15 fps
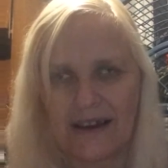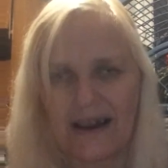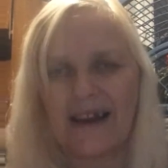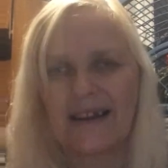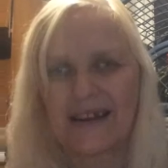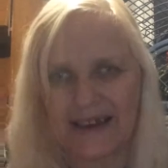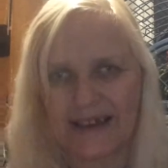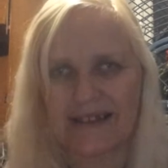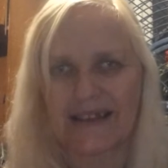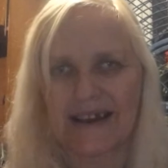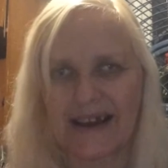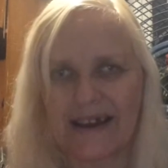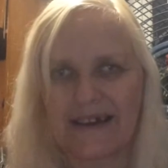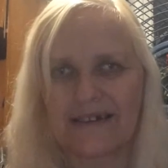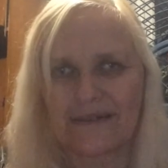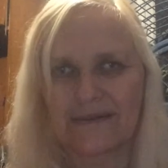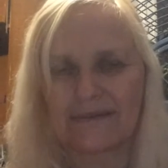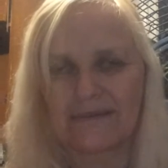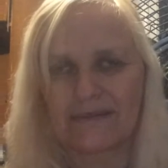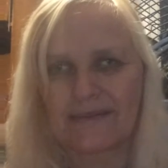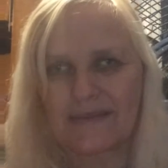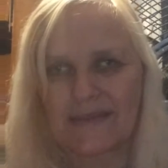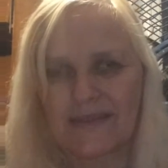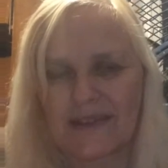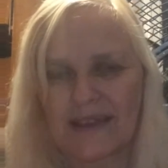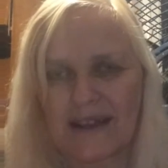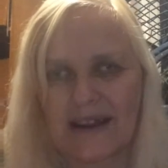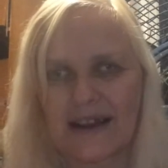I like that, said